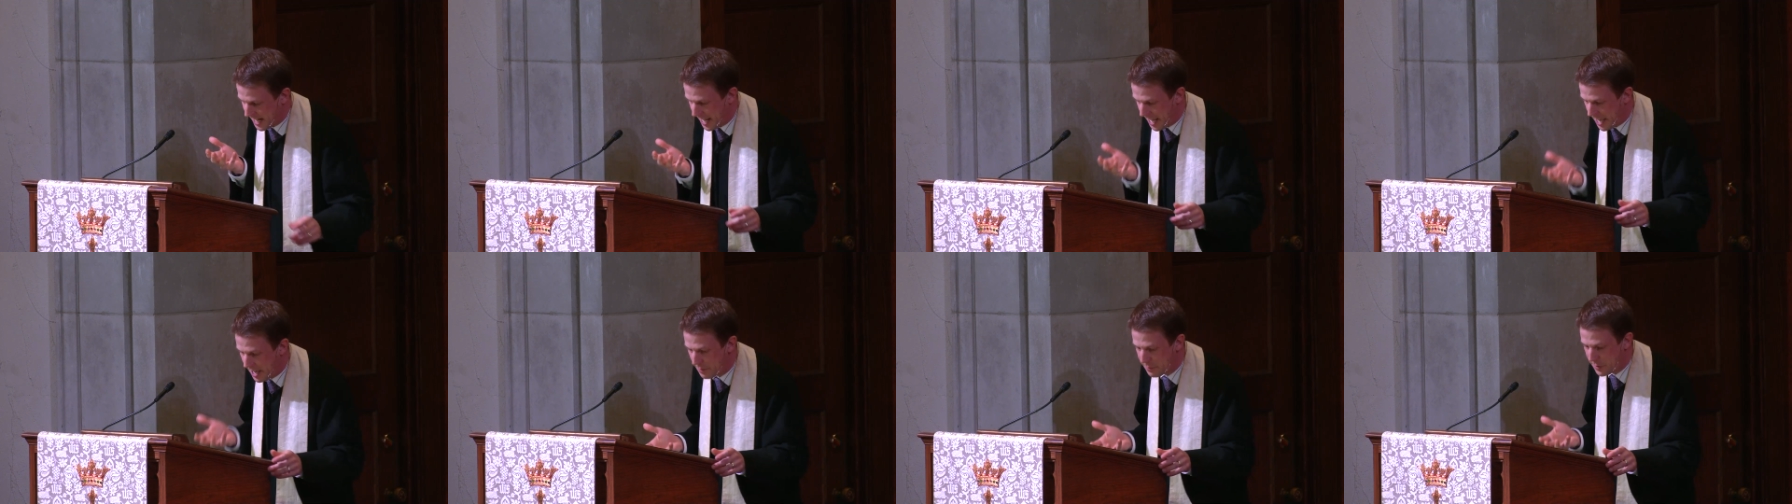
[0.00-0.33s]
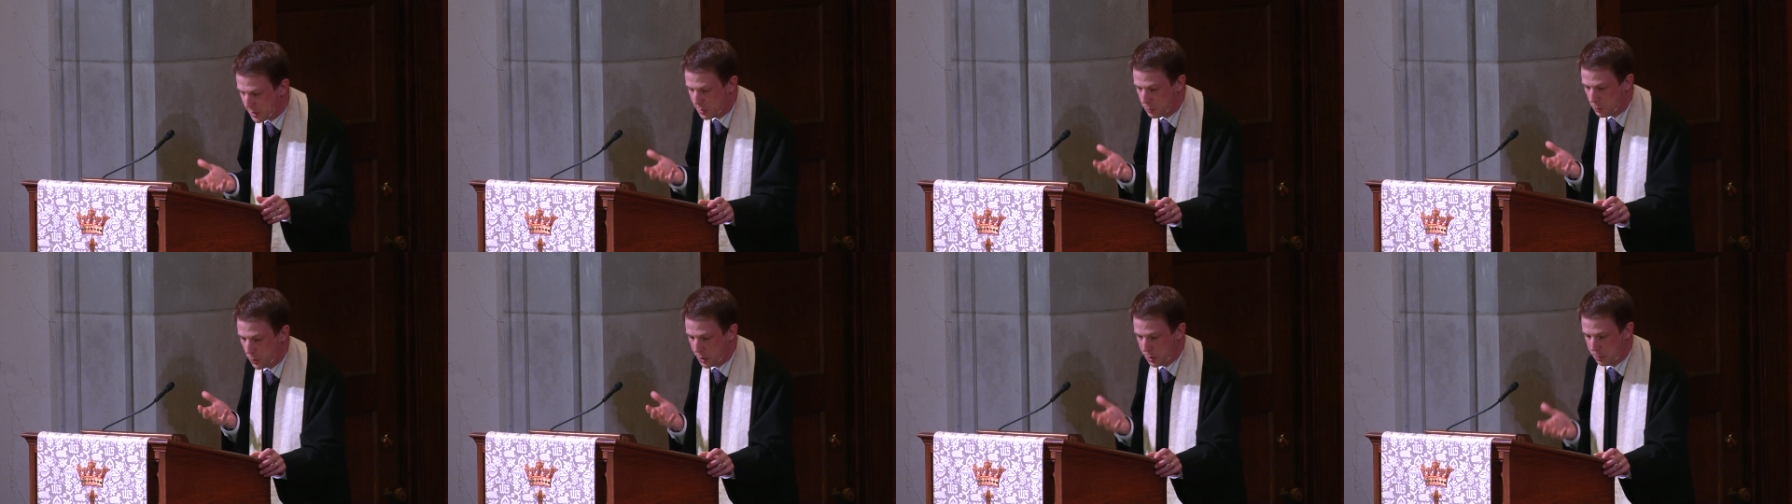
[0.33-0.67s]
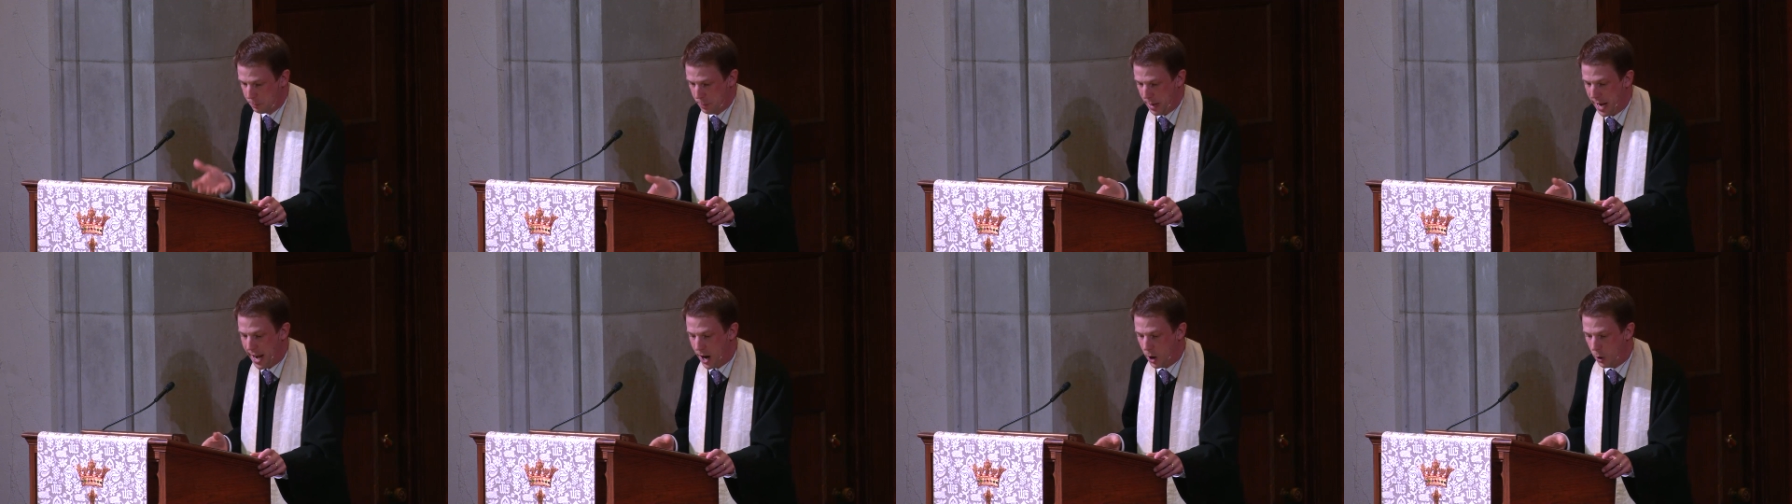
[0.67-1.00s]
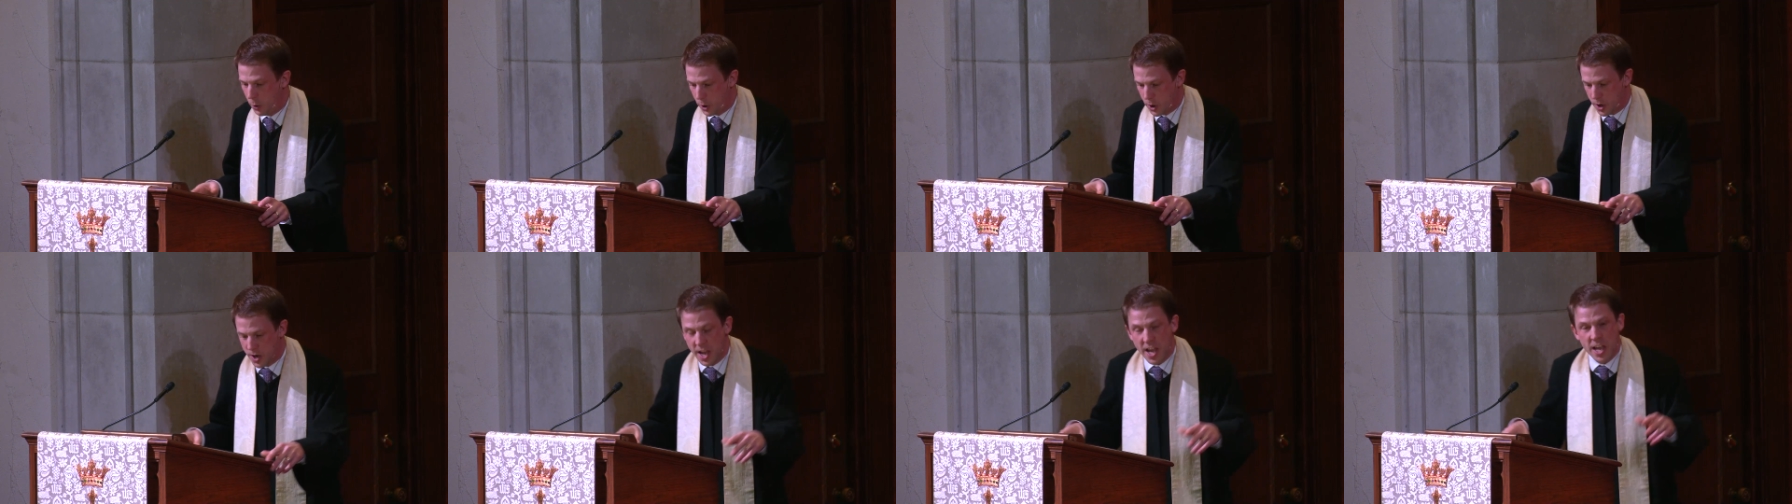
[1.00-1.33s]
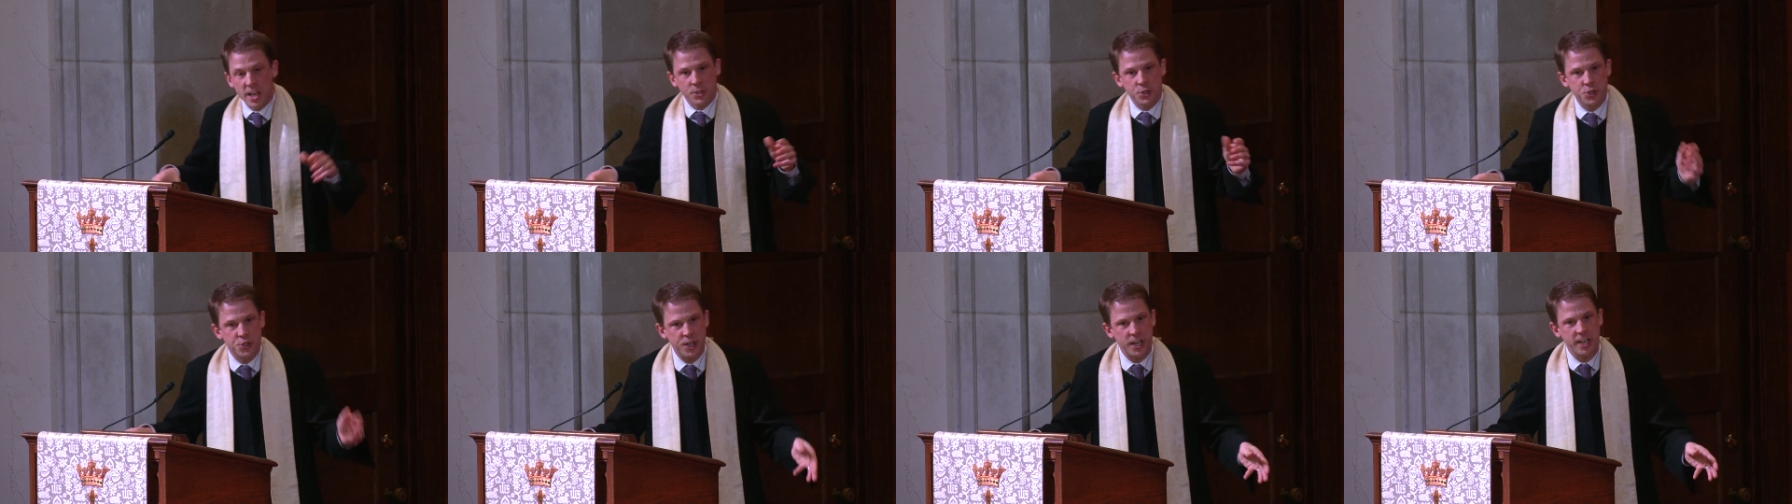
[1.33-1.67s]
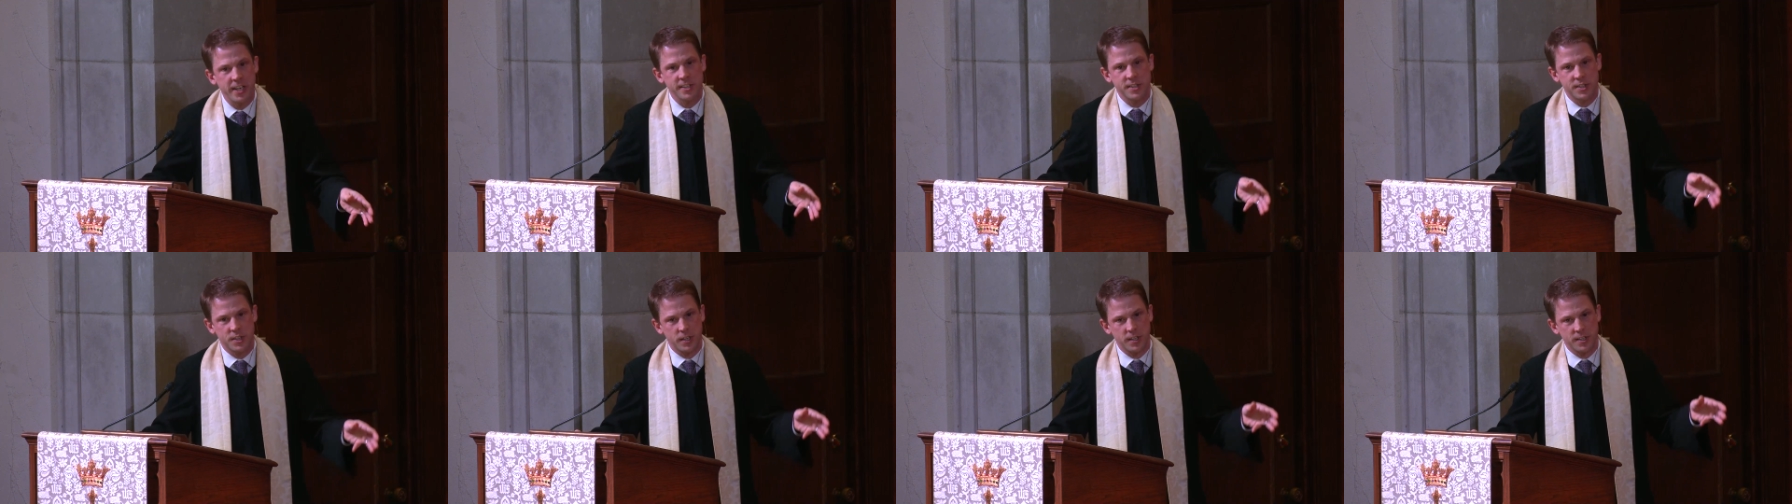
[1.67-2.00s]
heaven with power,
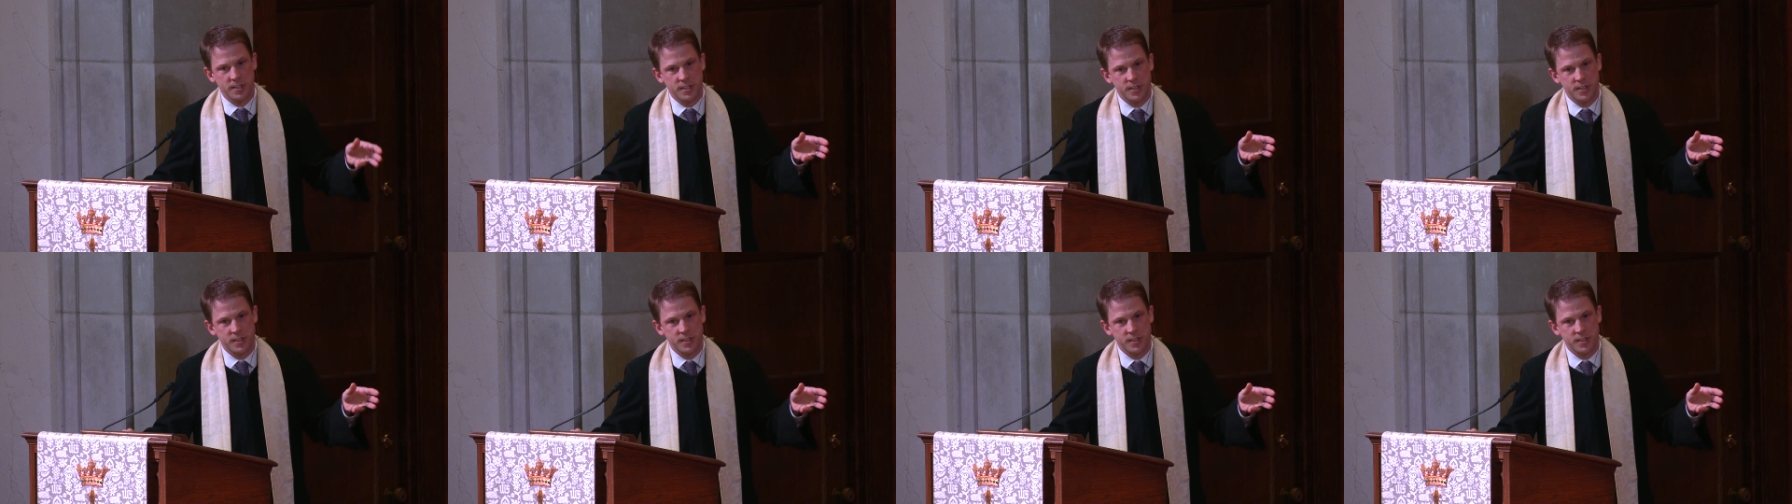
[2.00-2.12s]
Jesus,